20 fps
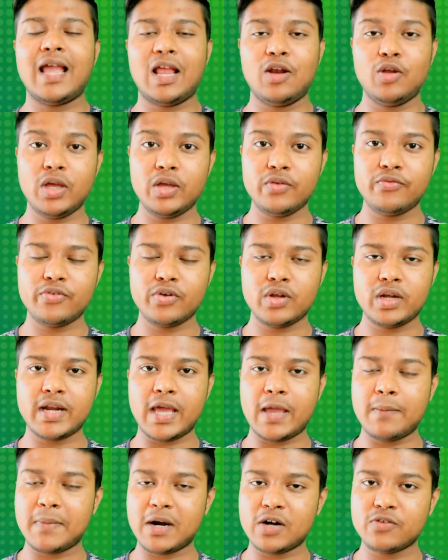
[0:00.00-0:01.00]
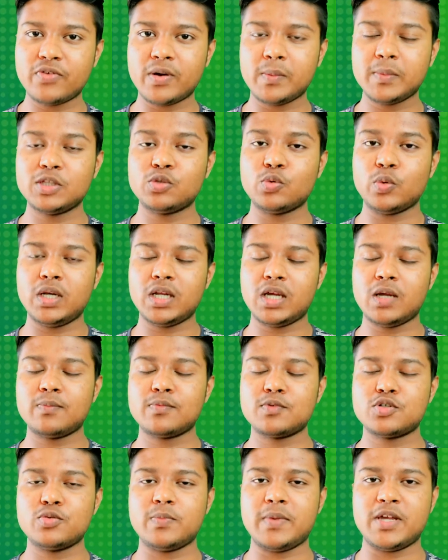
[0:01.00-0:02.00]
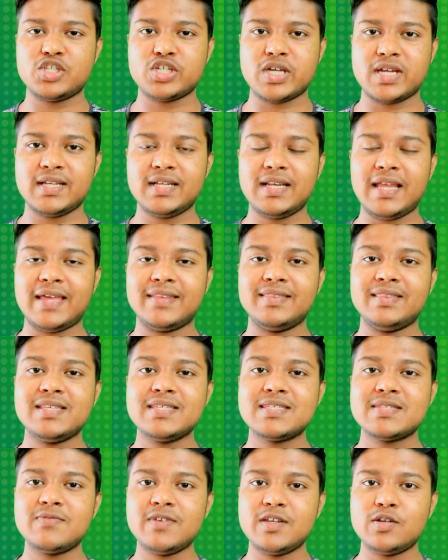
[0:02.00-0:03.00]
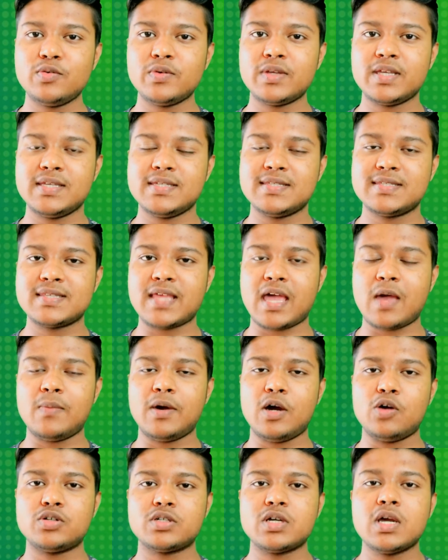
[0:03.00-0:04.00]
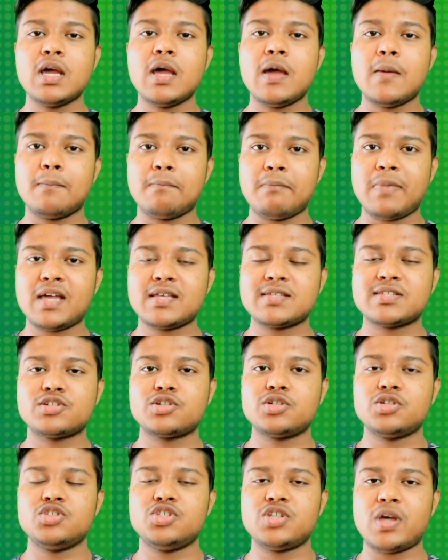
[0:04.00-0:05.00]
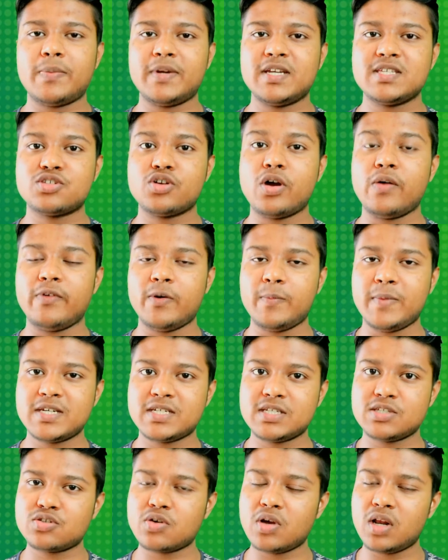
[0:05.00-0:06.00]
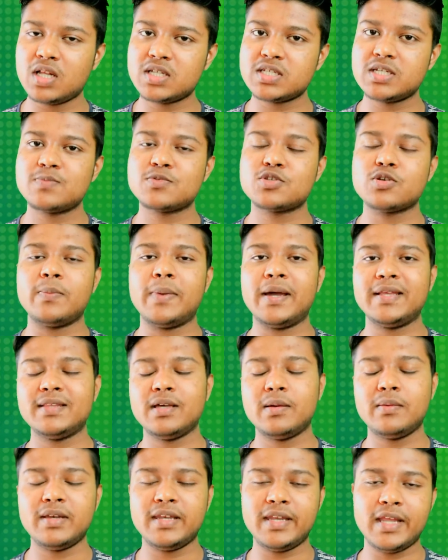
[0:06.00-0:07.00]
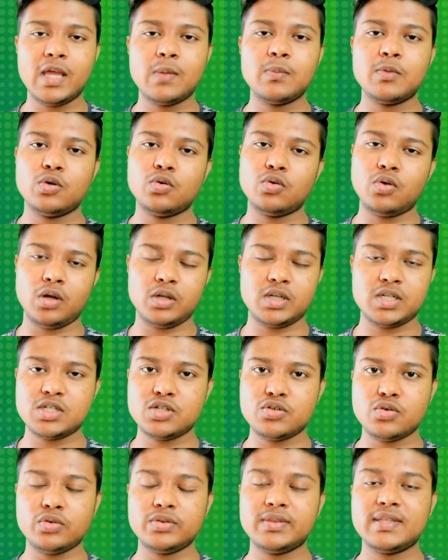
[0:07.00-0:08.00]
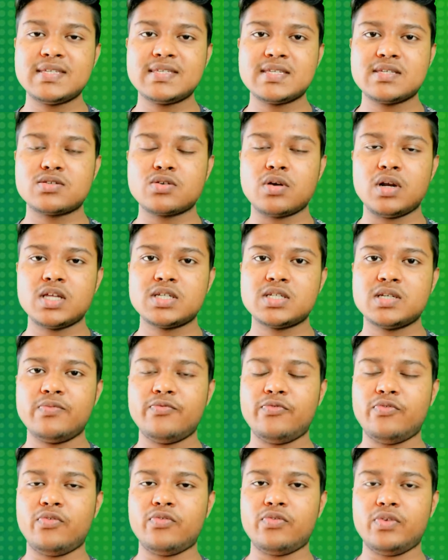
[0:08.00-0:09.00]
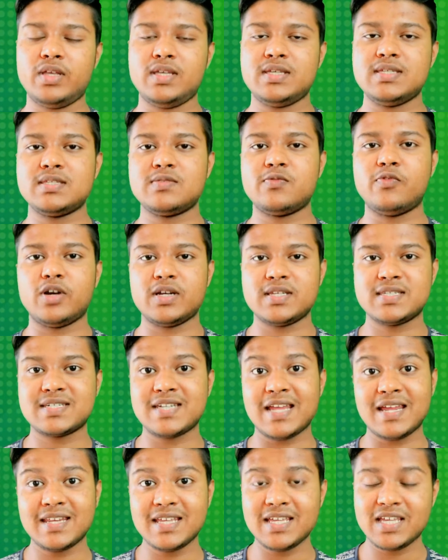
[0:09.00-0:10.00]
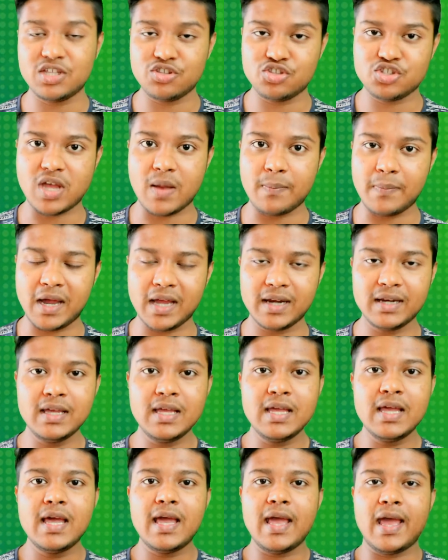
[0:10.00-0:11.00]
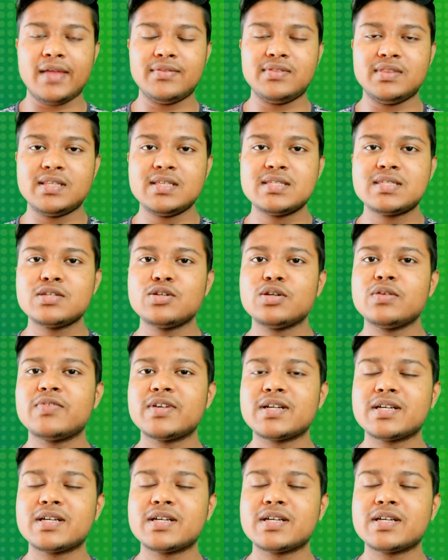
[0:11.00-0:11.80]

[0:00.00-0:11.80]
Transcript: Hello everyone, I'm Maruf Ahamed. Welcome to my channel, and this video is about MEXT Japanese Government Scholarship. So by the name you already know, this scholarship is for study in Japan, and this